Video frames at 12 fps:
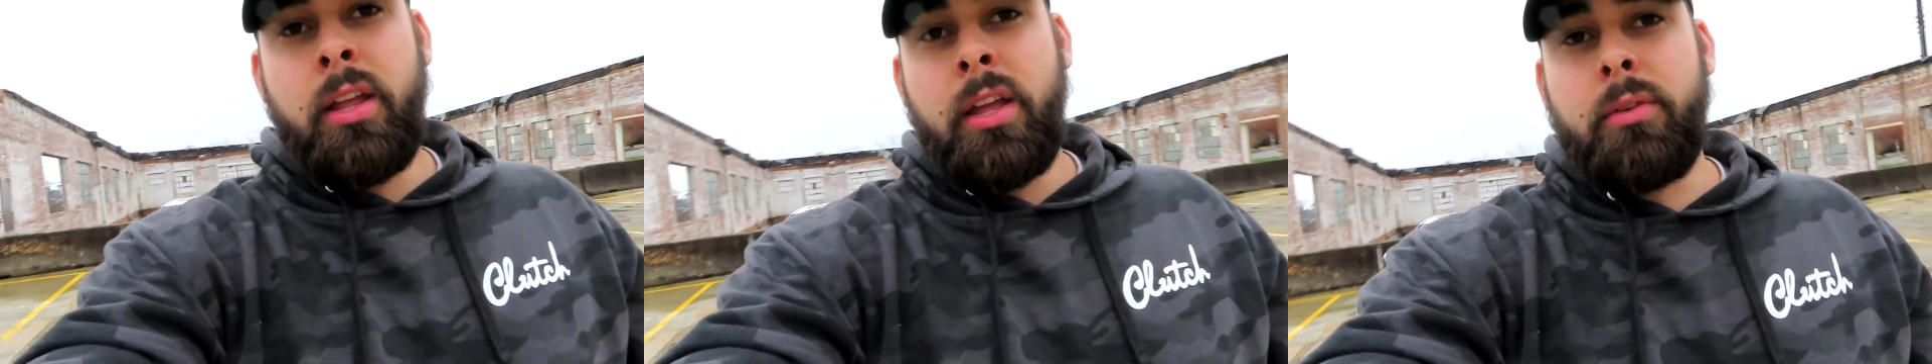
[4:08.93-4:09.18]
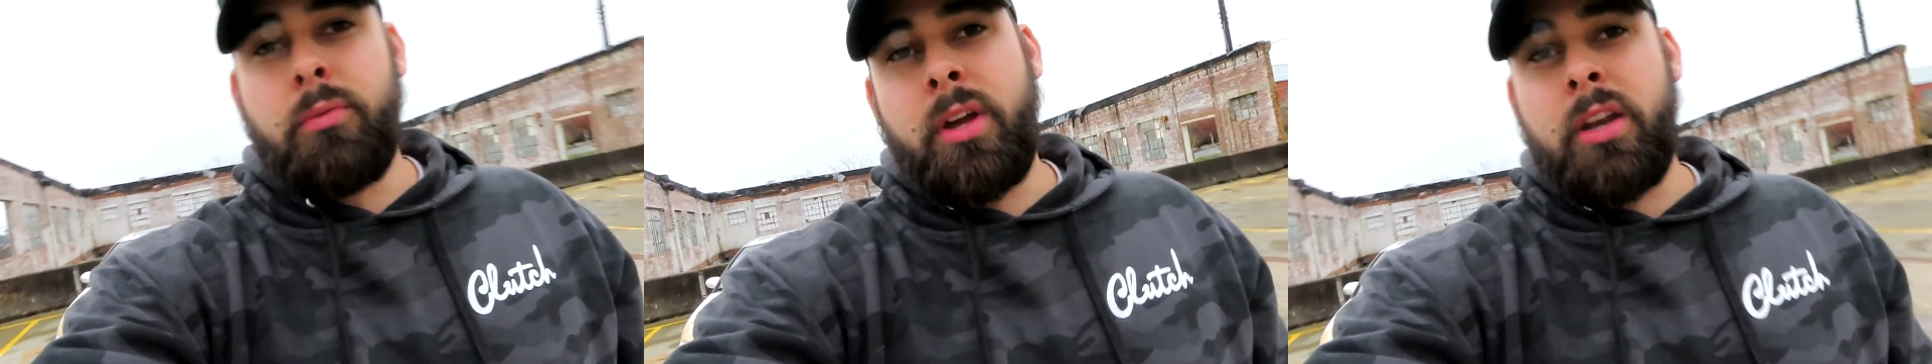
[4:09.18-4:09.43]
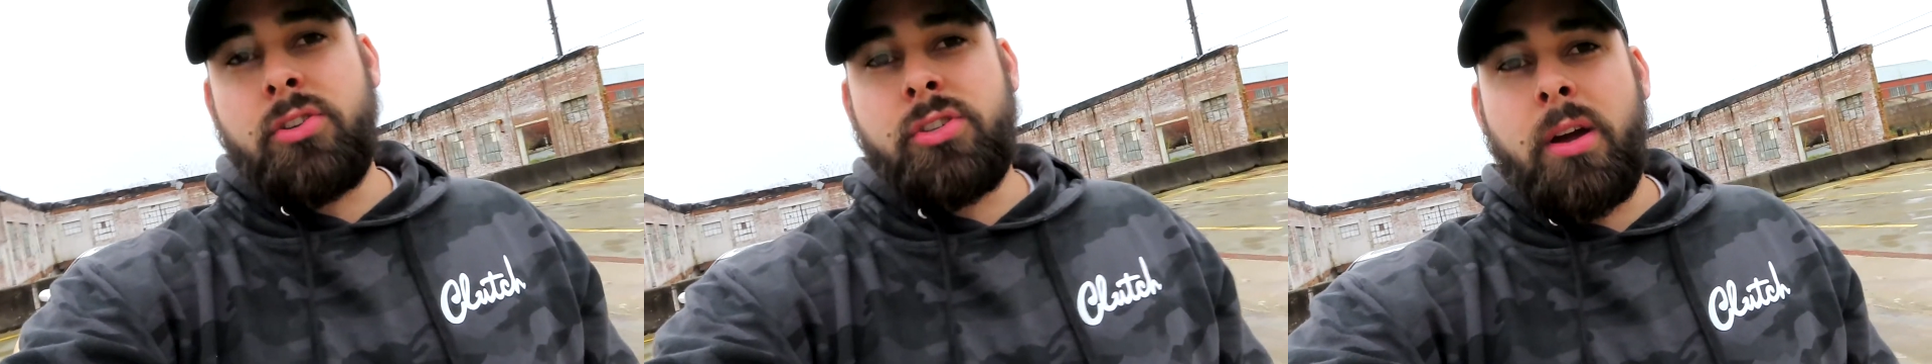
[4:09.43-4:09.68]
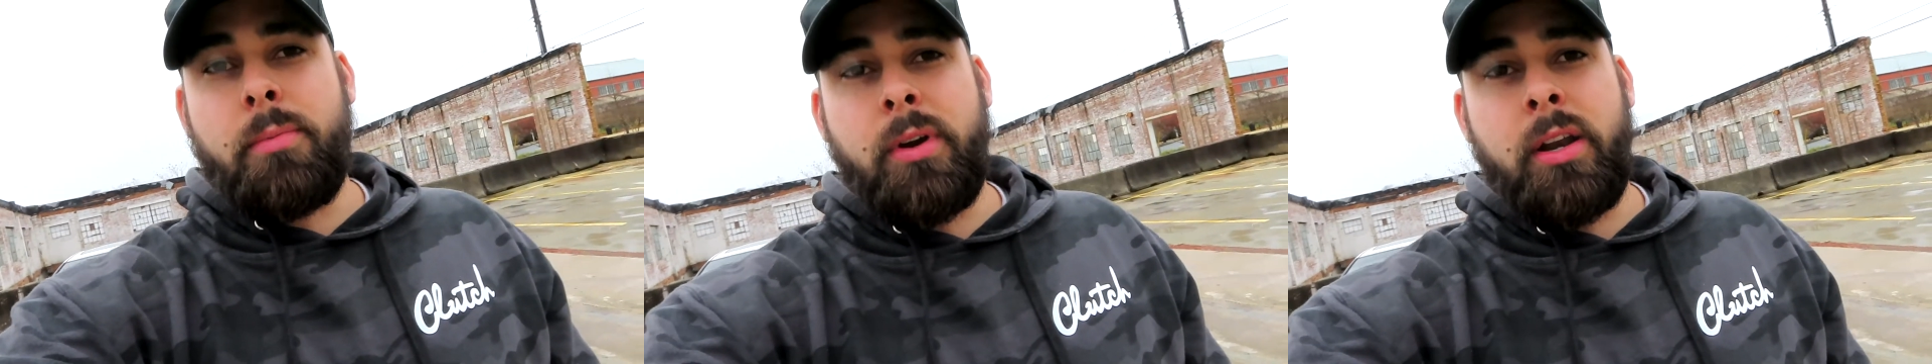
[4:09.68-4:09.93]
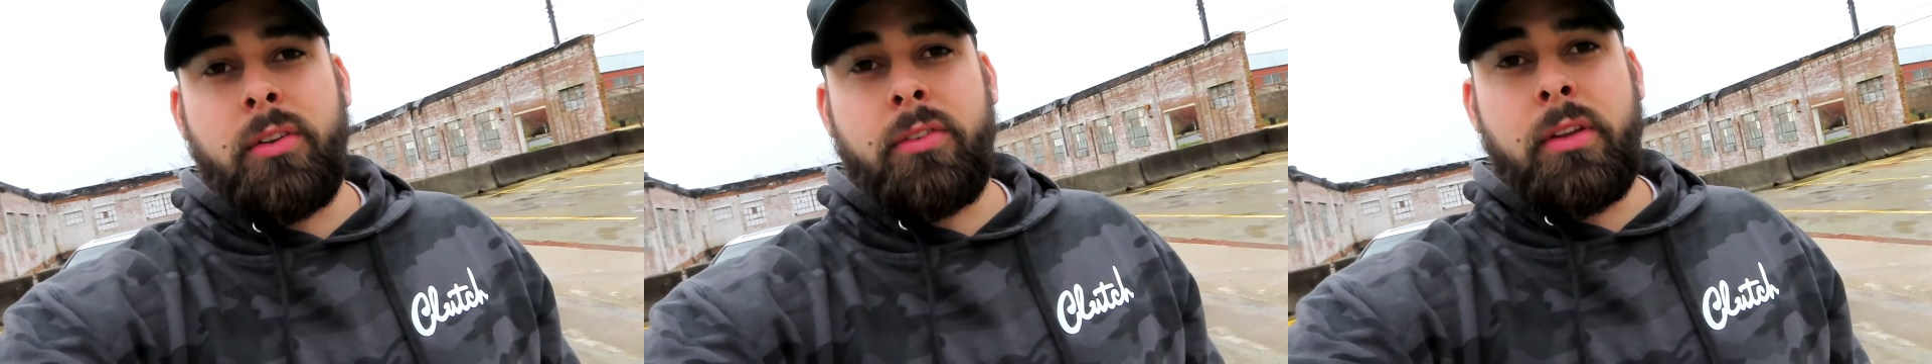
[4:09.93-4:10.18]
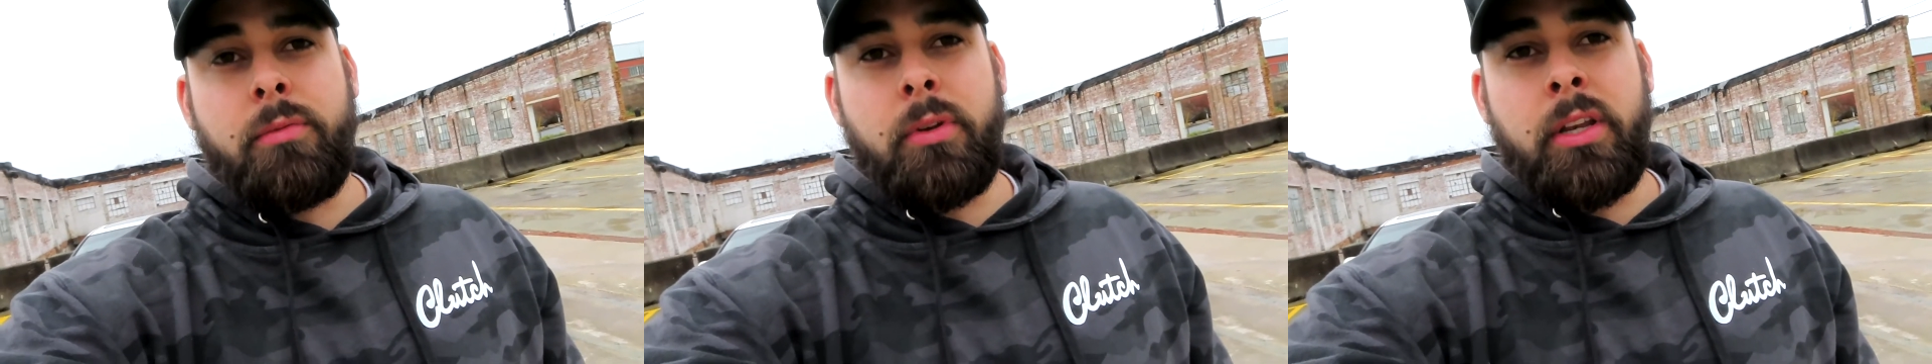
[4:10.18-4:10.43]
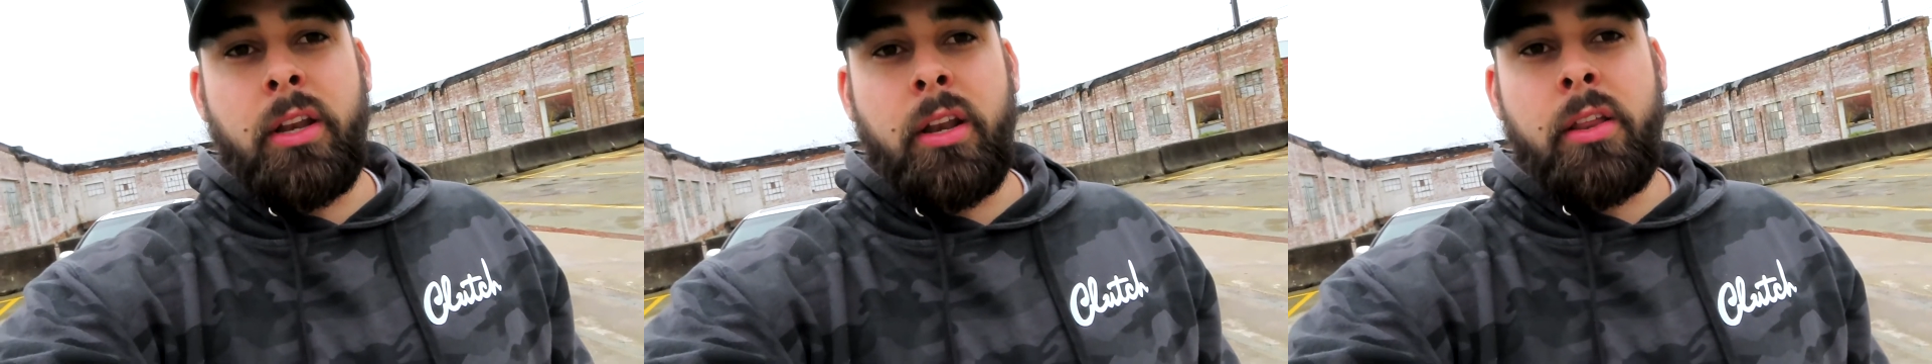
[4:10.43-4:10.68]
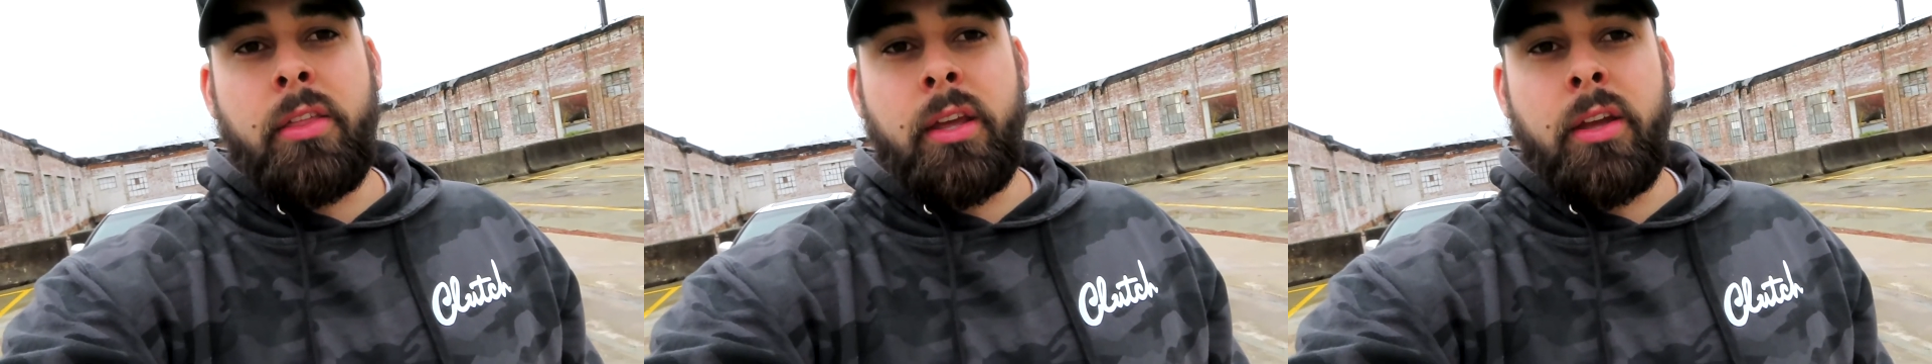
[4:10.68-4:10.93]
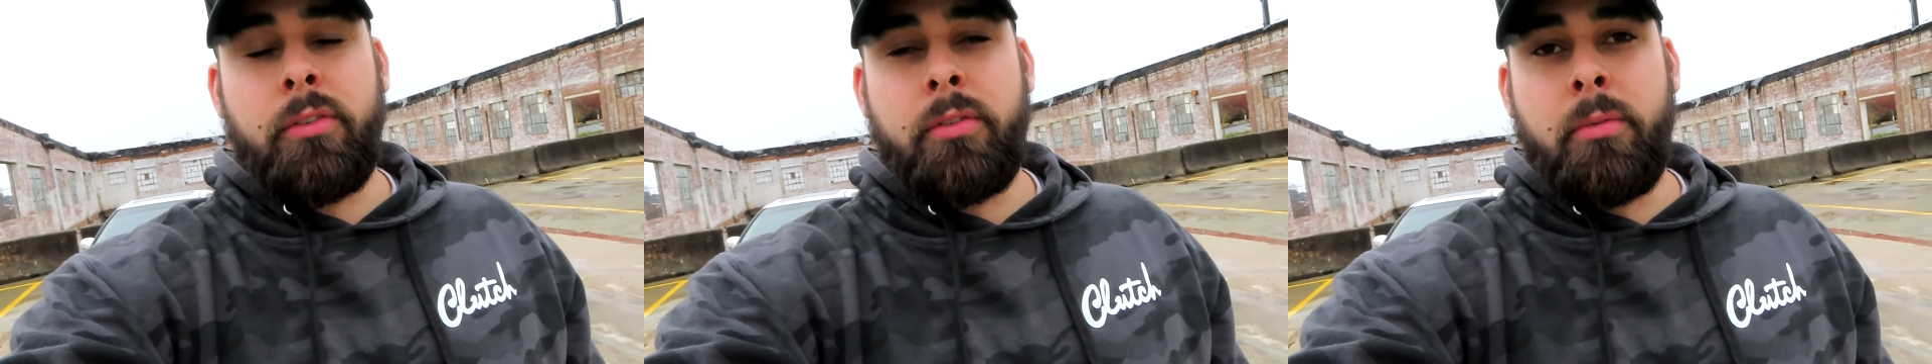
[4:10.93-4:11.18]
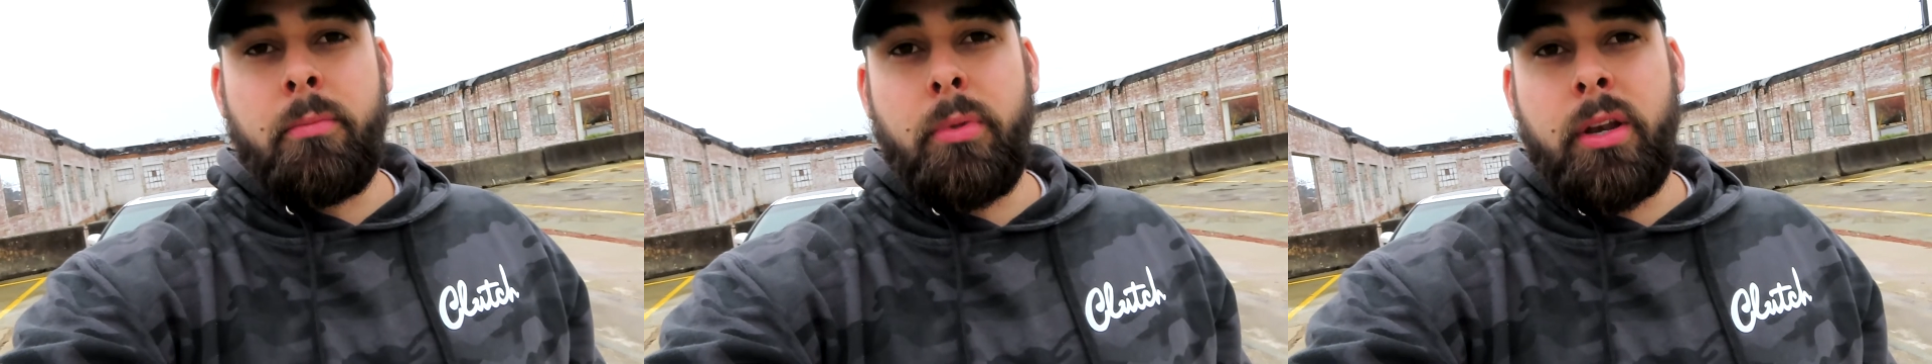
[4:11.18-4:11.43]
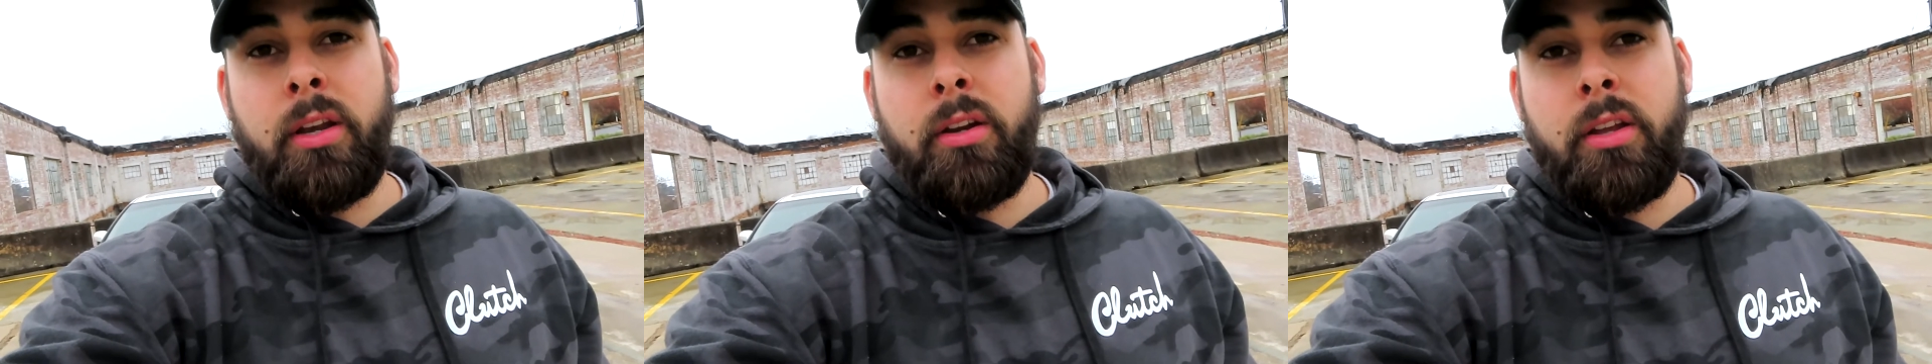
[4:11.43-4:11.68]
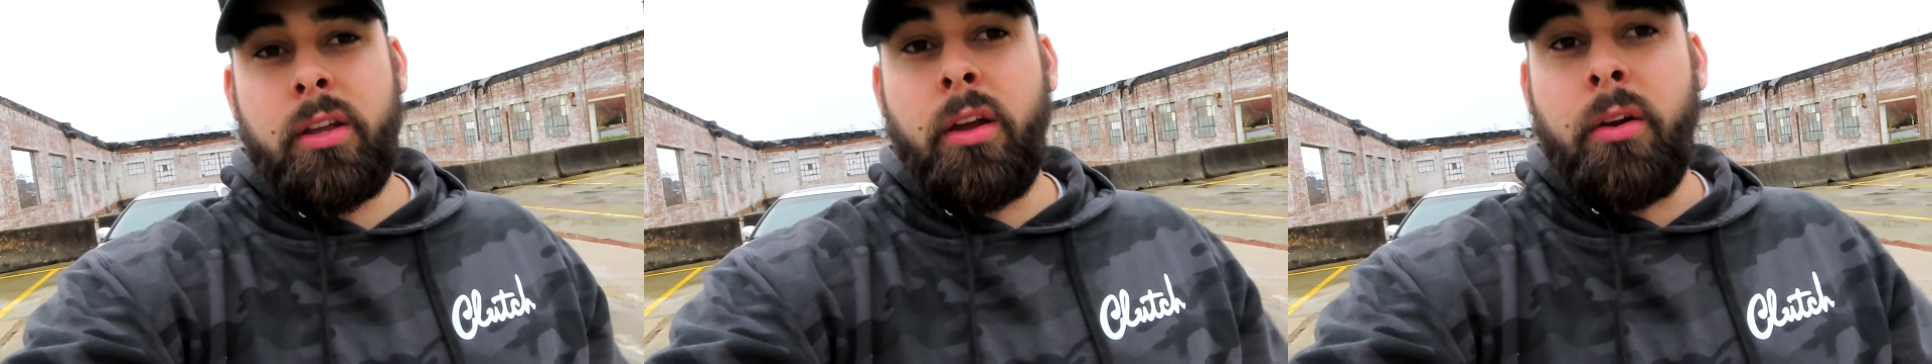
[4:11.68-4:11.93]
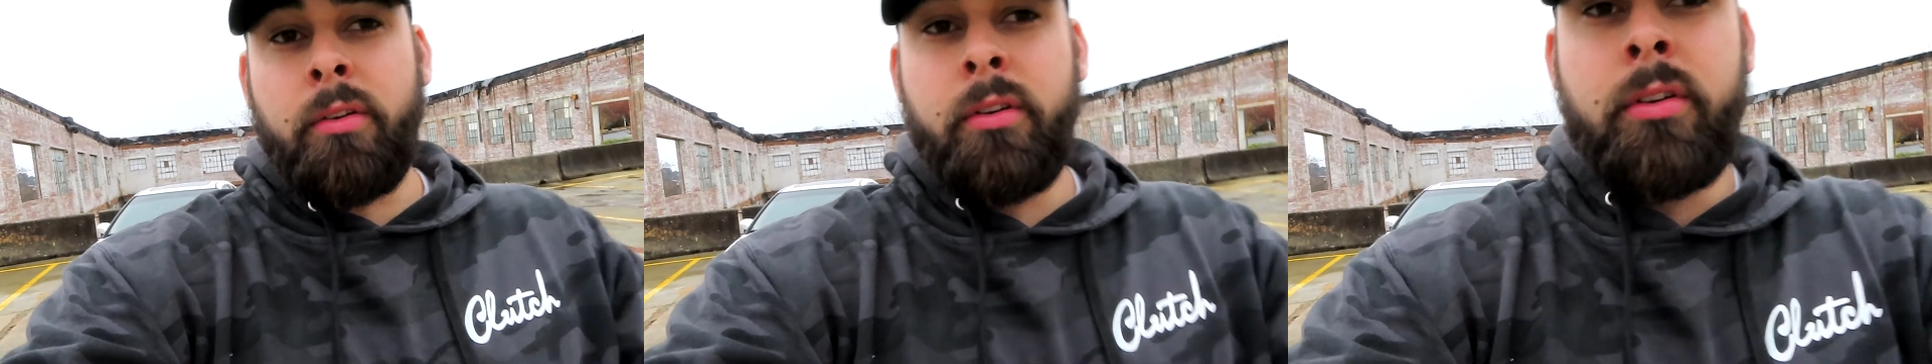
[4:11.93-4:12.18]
and we'll kind of shop around to see if we need anything else. But here you go.